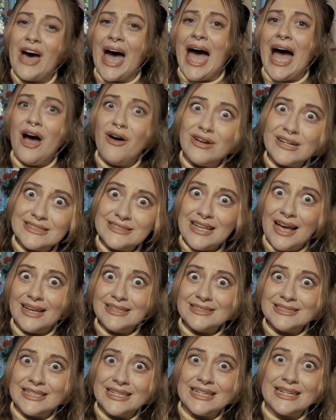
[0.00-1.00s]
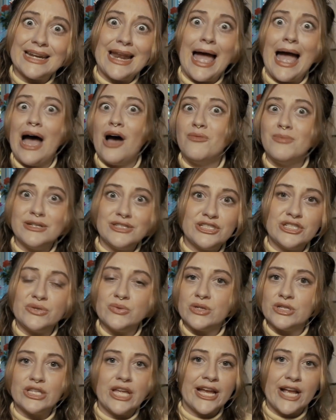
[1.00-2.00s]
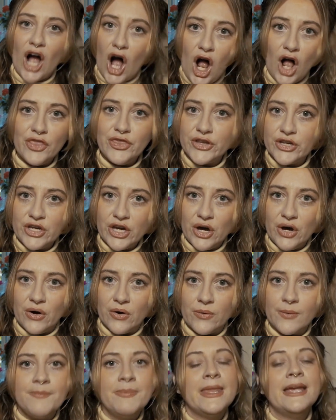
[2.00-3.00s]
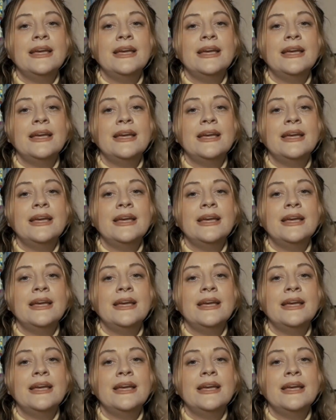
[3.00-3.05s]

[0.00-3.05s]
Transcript: how exhausted and how much you were on the go.